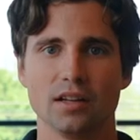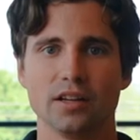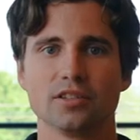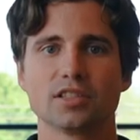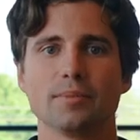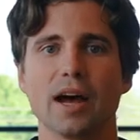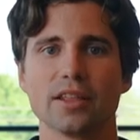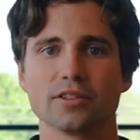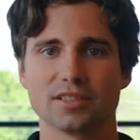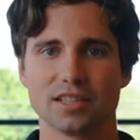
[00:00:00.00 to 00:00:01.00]
Here are some
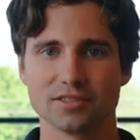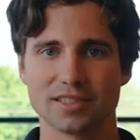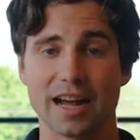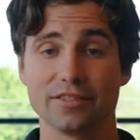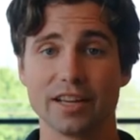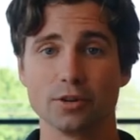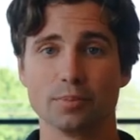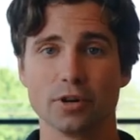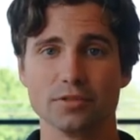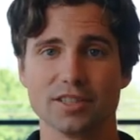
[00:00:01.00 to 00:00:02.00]
other Sales Navigator
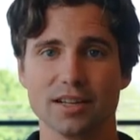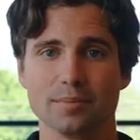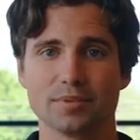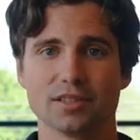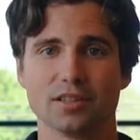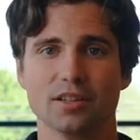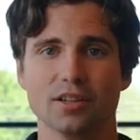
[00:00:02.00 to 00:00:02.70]
pro tips.